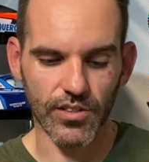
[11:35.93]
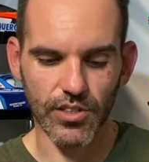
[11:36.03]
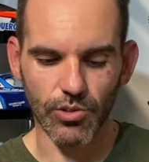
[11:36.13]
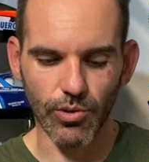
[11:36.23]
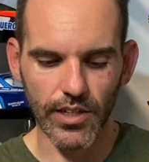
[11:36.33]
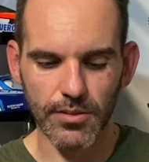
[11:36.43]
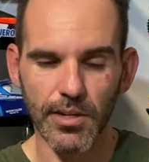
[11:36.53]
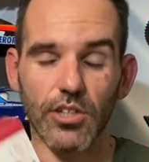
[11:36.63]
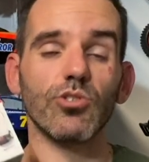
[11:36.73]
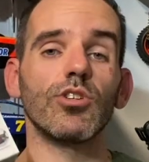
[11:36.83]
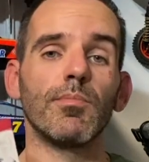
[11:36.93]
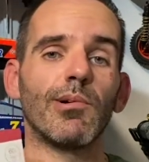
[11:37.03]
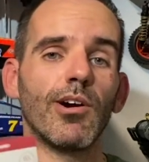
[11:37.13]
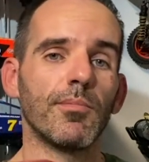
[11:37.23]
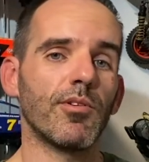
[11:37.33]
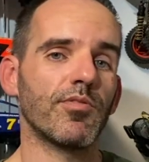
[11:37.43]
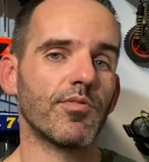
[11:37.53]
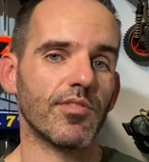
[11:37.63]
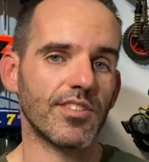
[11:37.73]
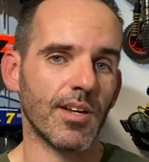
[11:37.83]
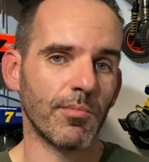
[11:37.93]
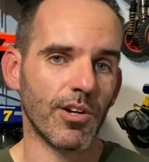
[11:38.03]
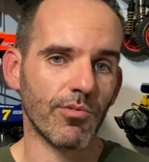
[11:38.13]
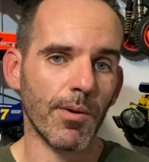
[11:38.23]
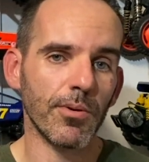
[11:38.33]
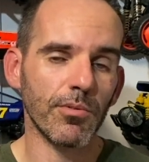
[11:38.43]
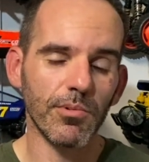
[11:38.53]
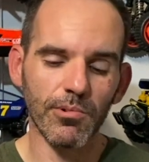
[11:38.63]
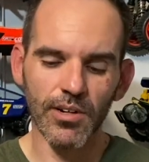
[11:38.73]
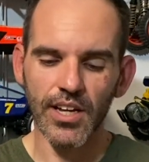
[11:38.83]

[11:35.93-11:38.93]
So always make sure you buy them off someone reputable,